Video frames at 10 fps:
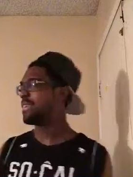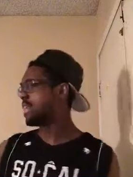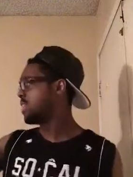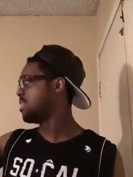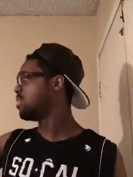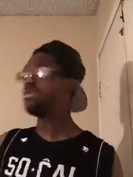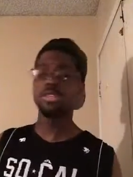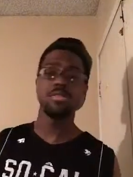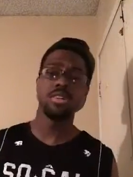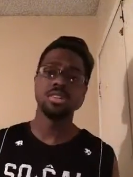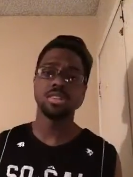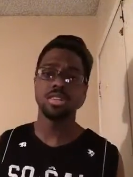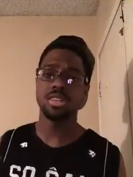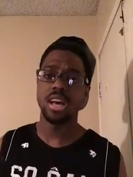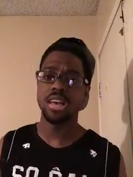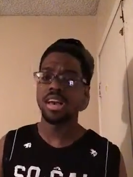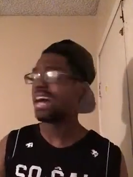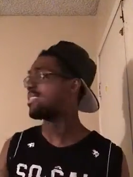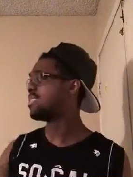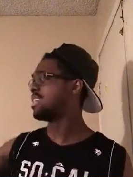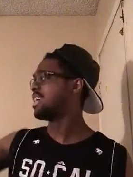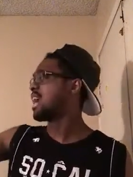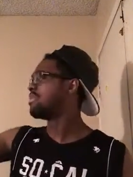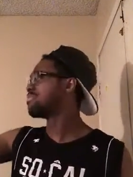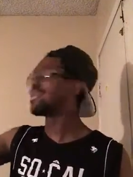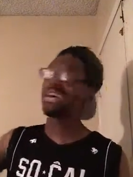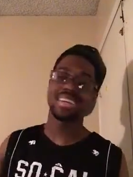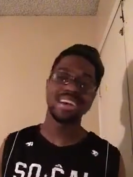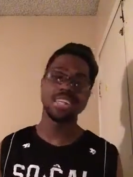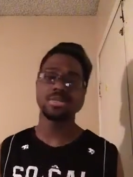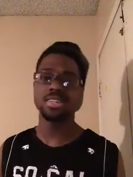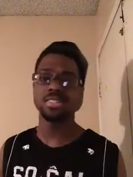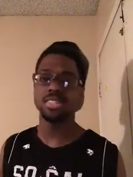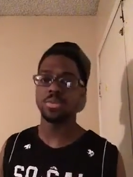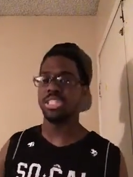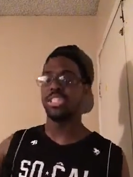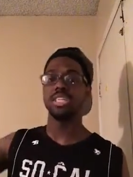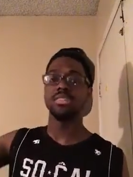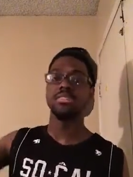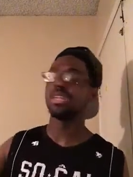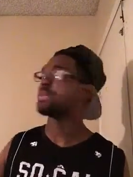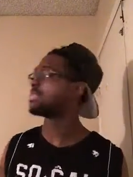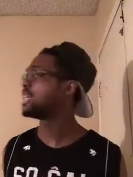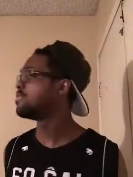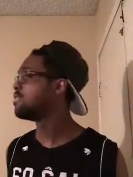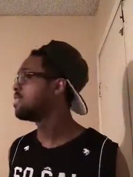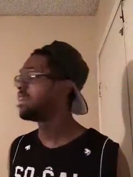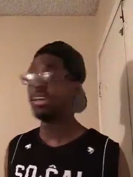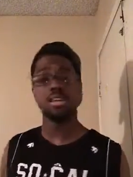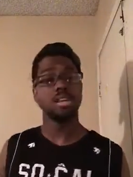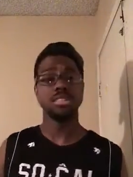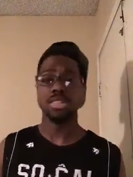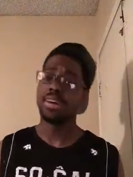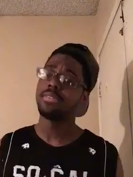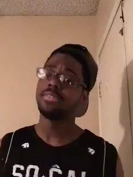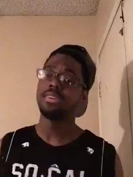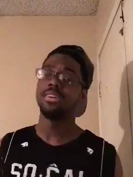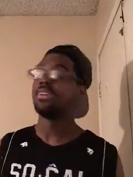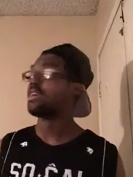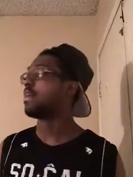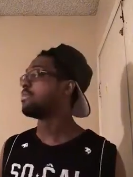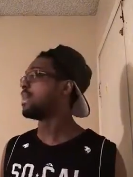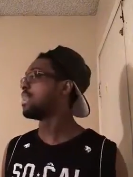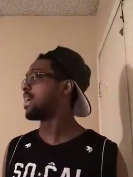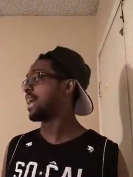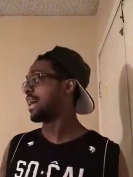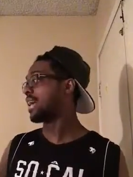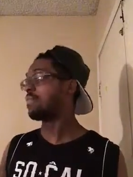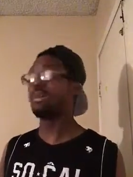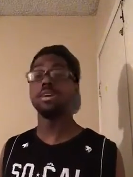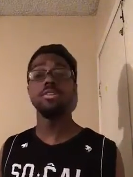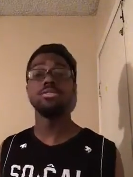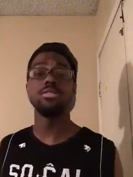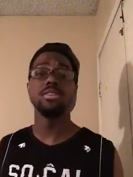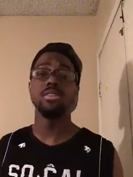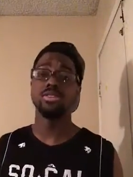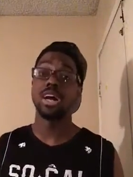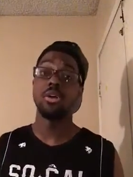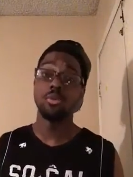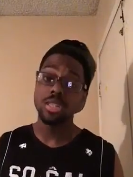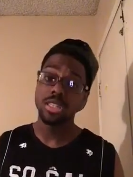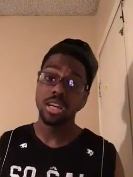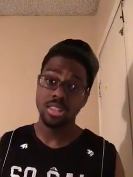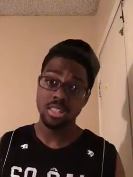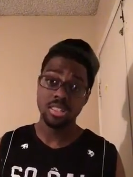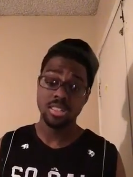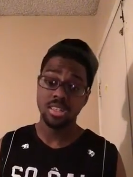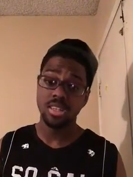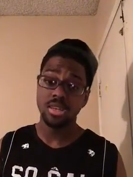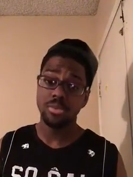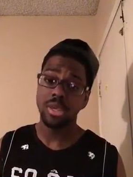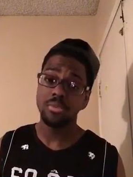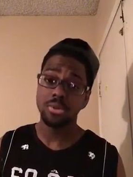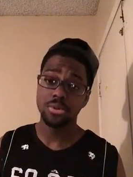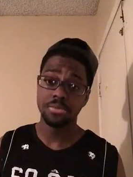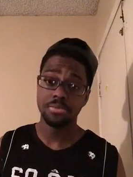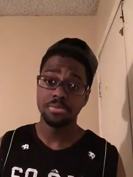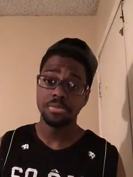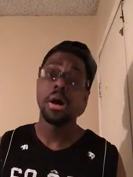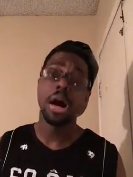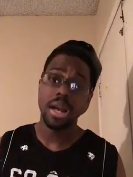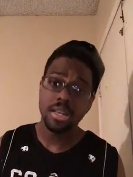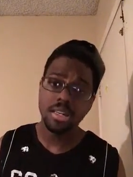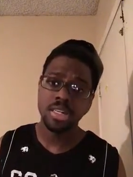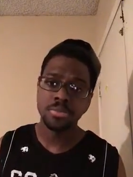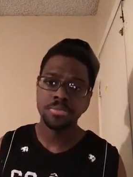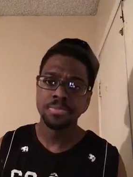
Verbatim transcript: any YouTube videos because like I don't have my broadcast because you know my shit, you know, my TV is down. I mean, like I can't make YouTube videos. I wish I could, people, I could,